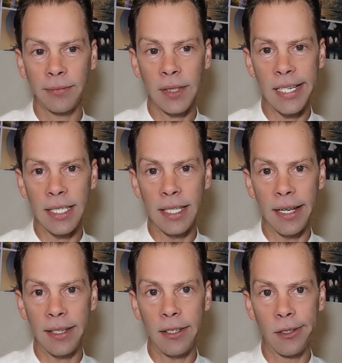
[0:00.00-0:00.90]
And he's
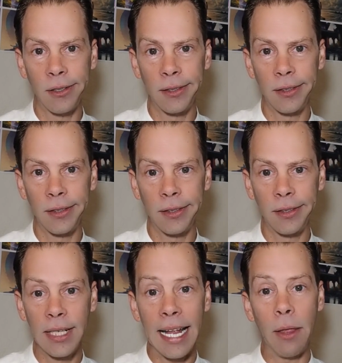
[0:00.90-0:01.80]
like, cool.
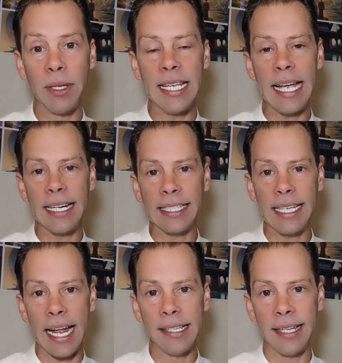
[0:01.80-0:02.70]
In other words, he
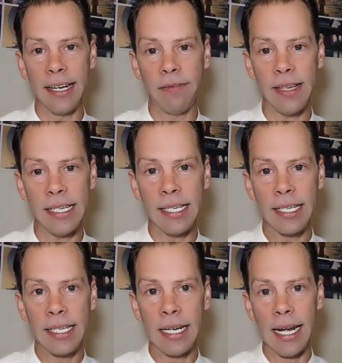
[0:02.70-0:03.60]
understands that if he
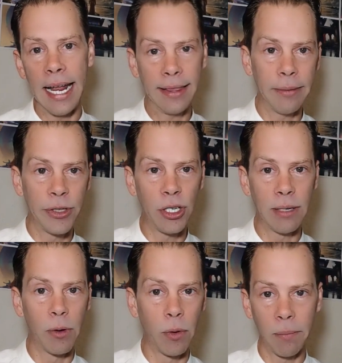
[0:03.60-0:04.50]
let them shoot him,
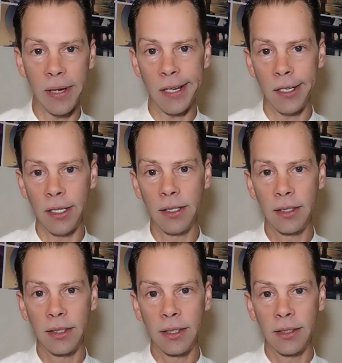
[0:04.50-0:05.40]
it wouldn't be good.
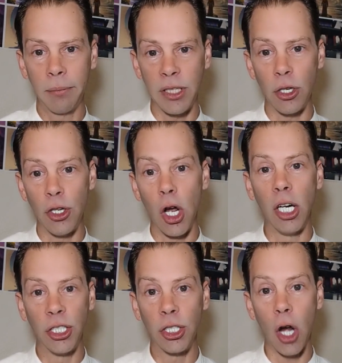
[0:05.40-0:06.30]
But to
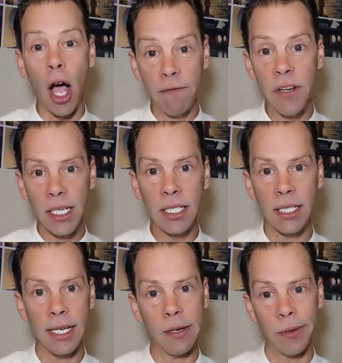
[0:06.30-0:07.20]
dodge
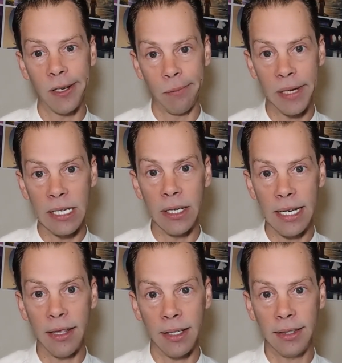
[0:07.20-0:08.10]
obviously wouldn't be good
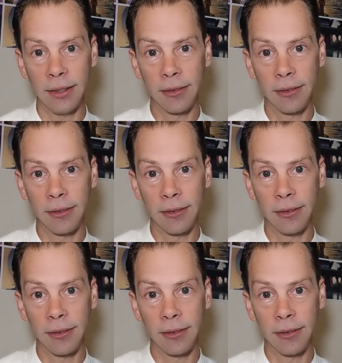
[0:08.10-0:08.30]
either.